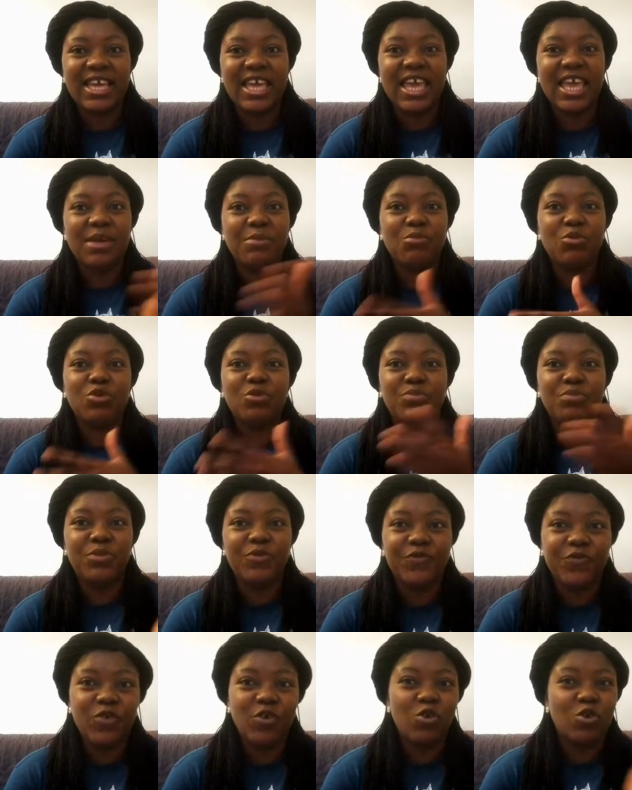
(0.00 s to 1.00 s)
a month
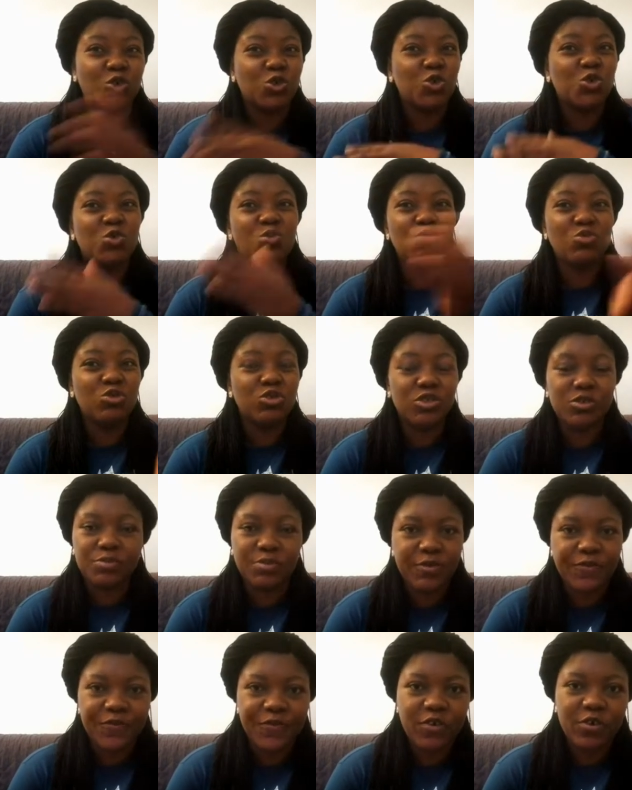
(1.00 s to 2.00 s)
before or 2 months
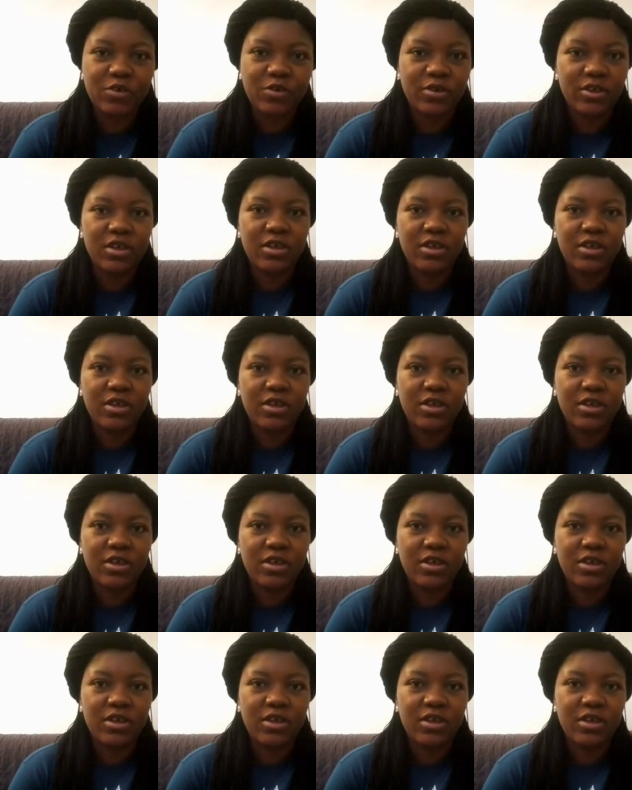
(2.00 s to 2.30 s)
before,